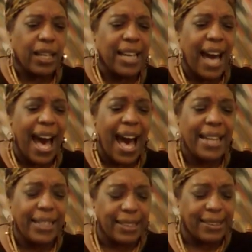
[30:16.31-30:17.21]

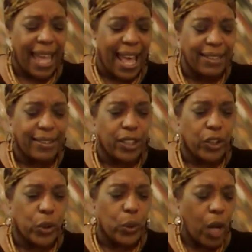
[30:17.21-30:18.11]
God is
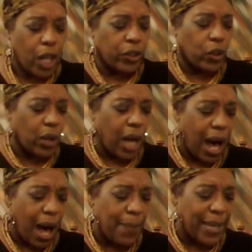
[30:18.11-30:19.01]
asking you to
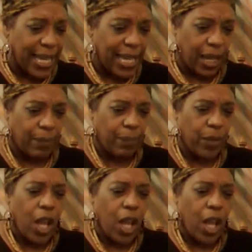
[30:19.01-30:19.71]
come in.